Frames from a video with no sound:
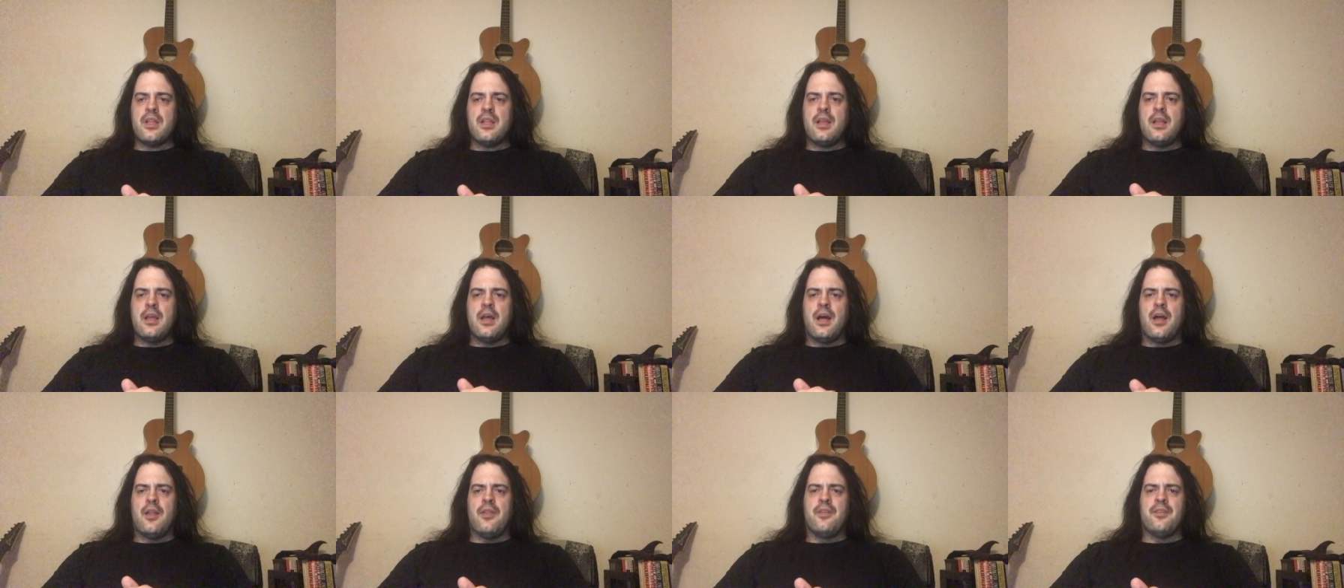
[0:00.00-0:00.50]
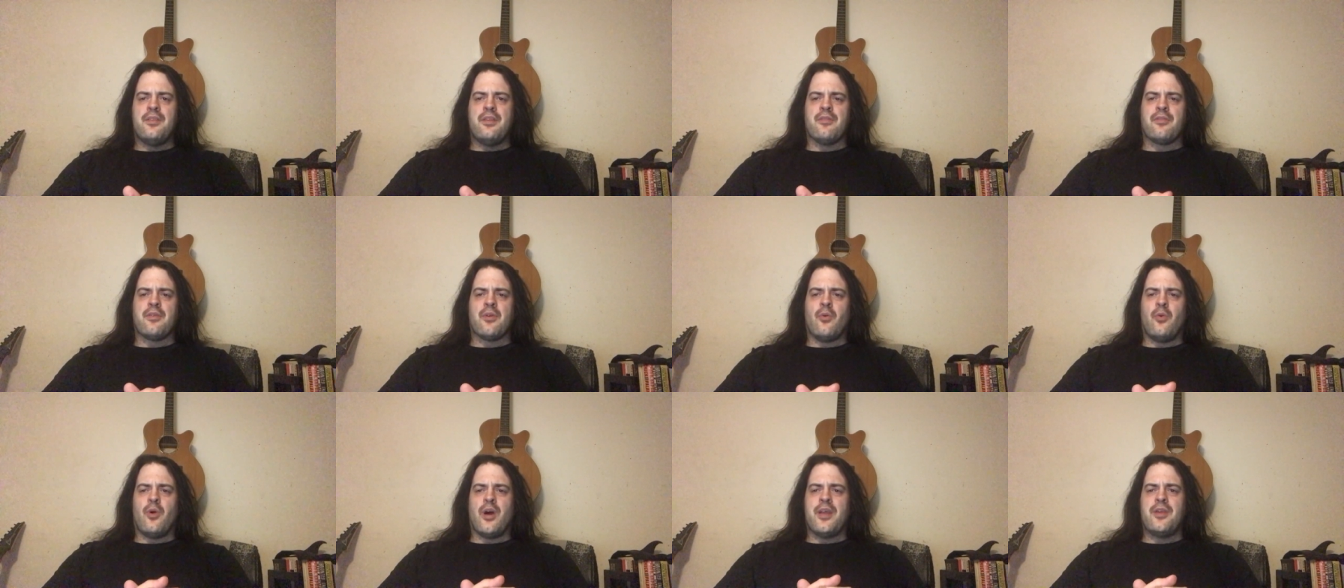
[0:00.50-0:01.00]
uh, the
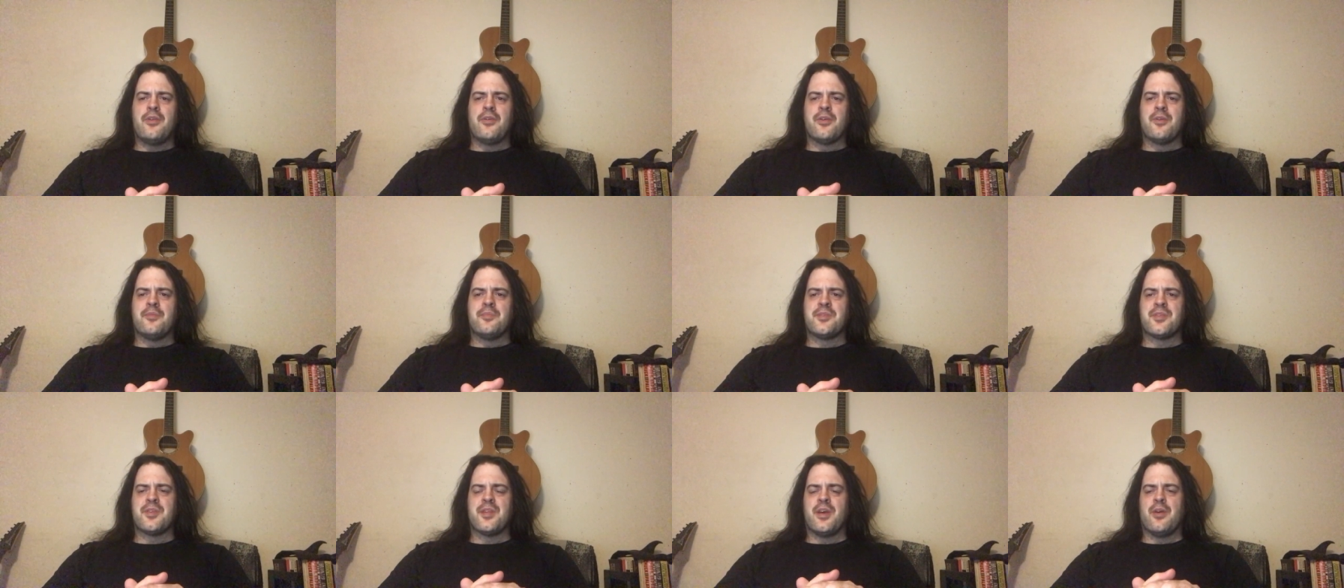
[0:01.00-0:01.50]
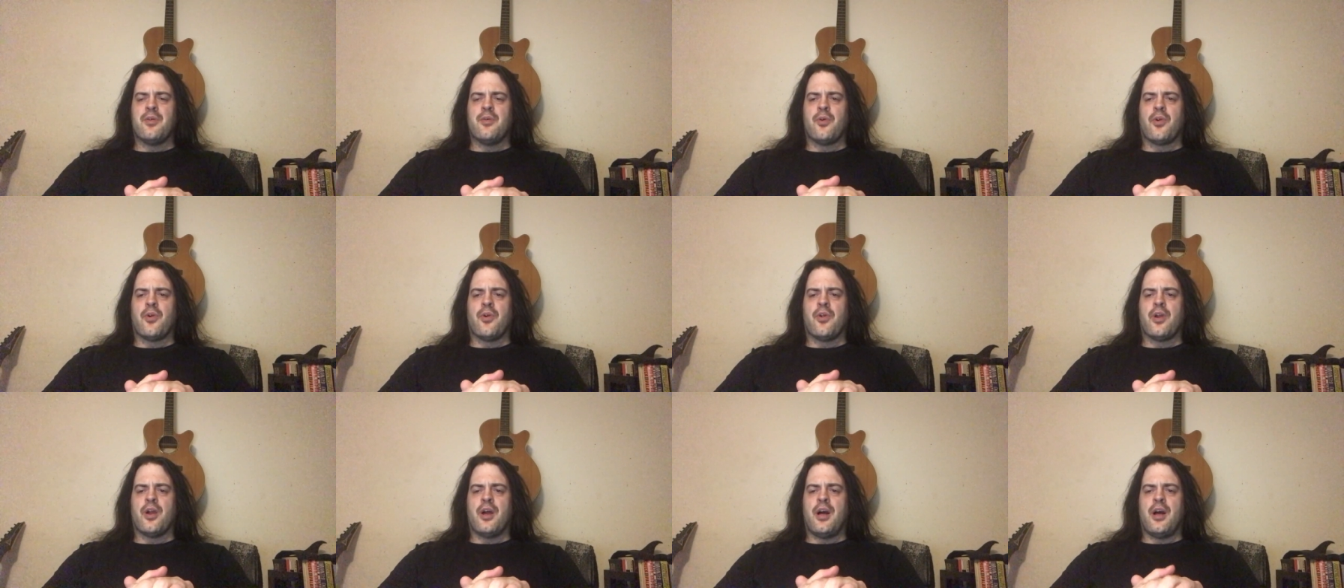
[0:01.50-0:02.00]
different white groups that
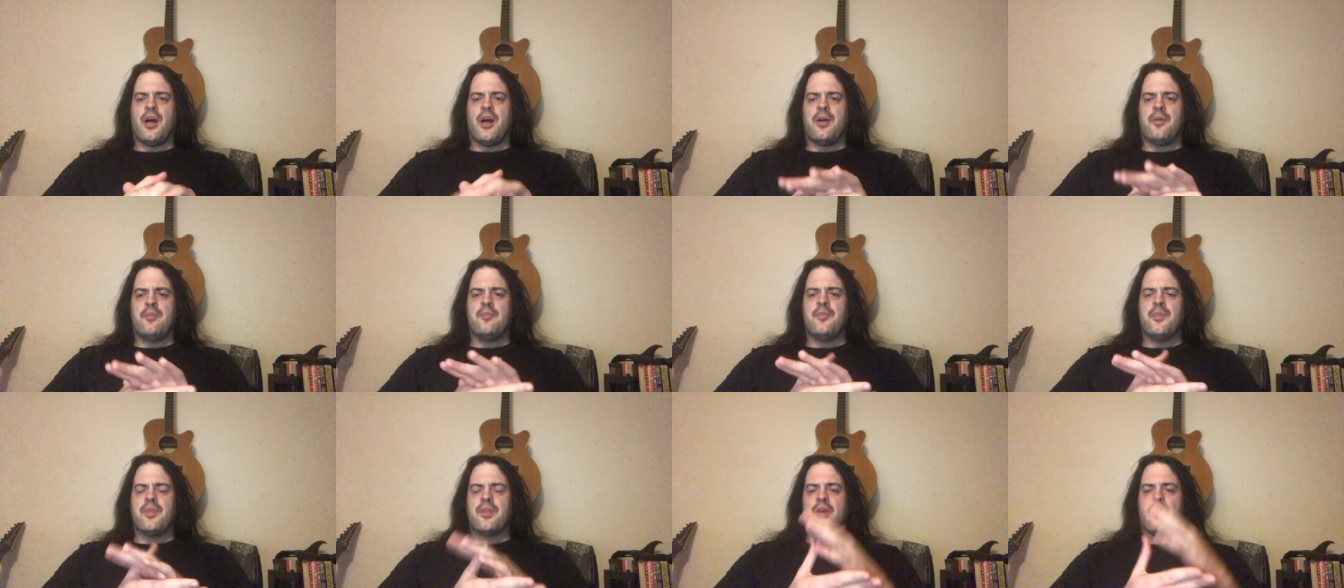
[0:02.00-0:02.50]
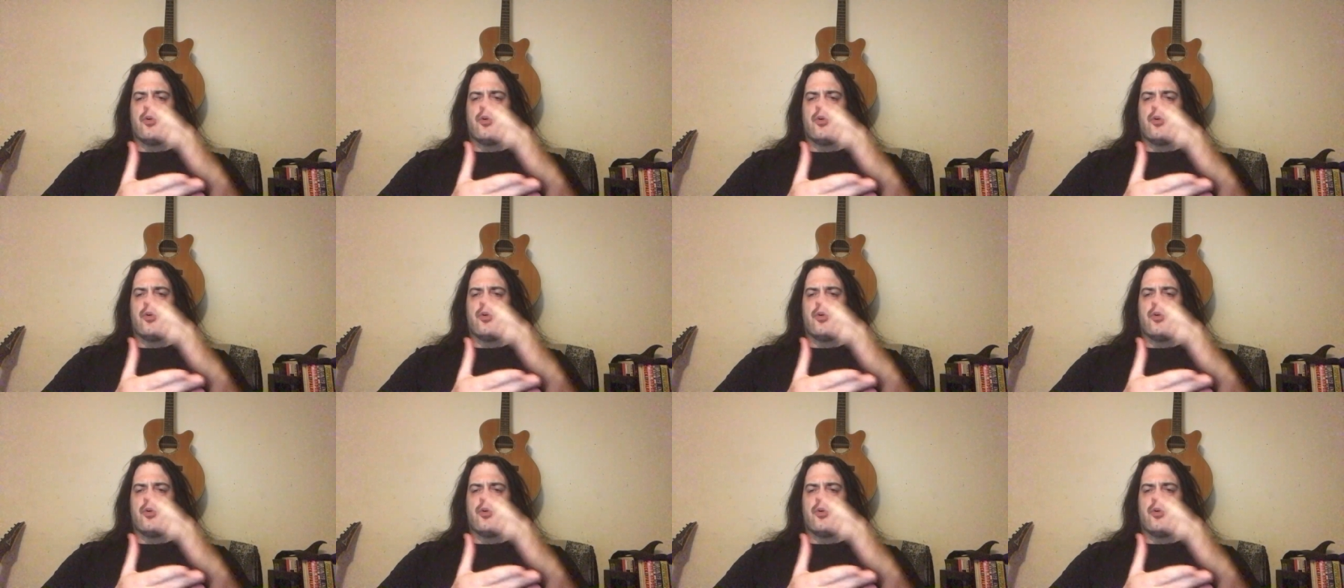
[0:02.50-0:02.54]
were um,